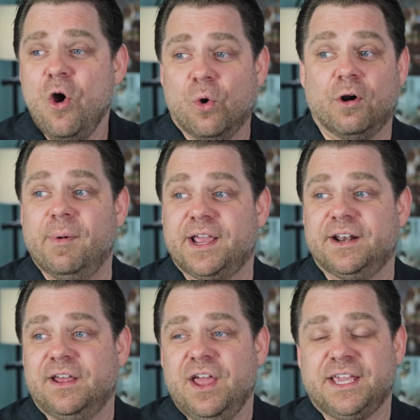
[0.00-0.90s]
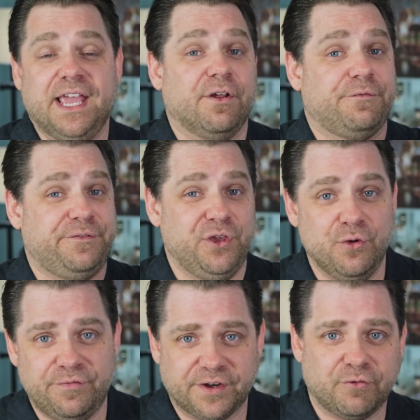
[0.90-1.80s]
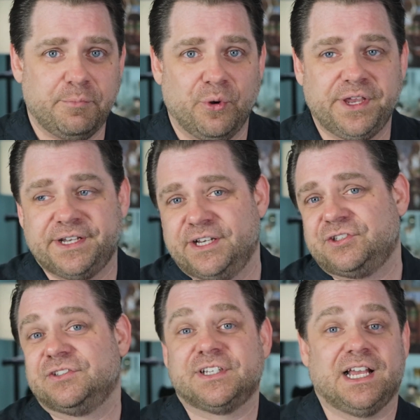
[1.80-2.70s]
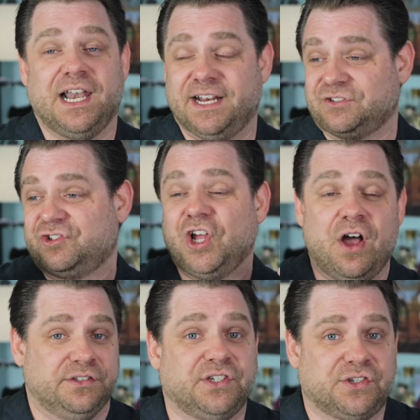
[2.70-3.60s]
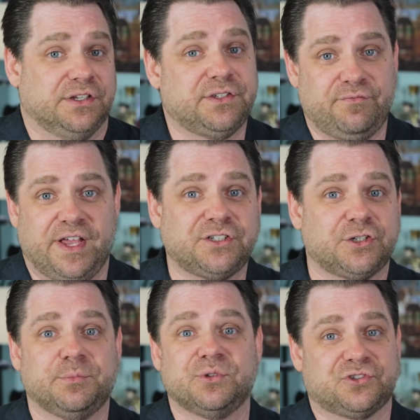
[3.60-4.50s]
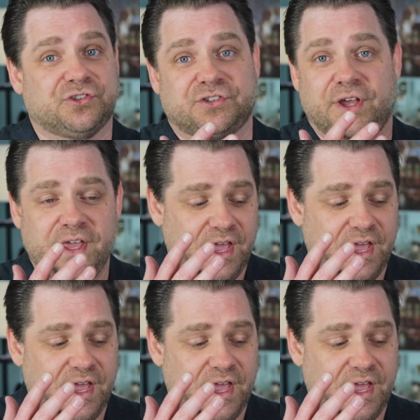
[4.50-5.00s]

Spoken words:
Or am I going to get a few victory point conditions and collect tons and tons of vegetables just to